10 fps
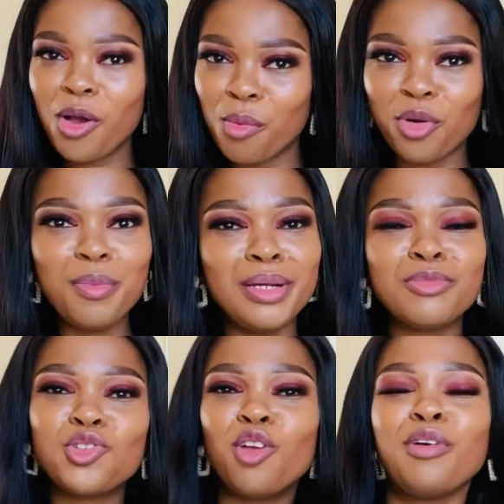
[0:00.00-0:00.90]
problem
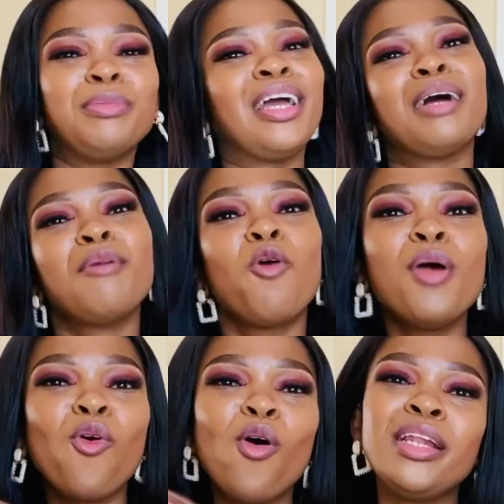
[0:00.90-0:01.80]
solver.
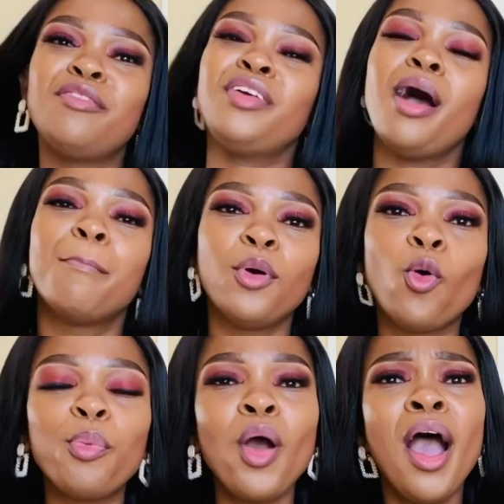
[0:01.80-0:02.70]
Olivia Pope.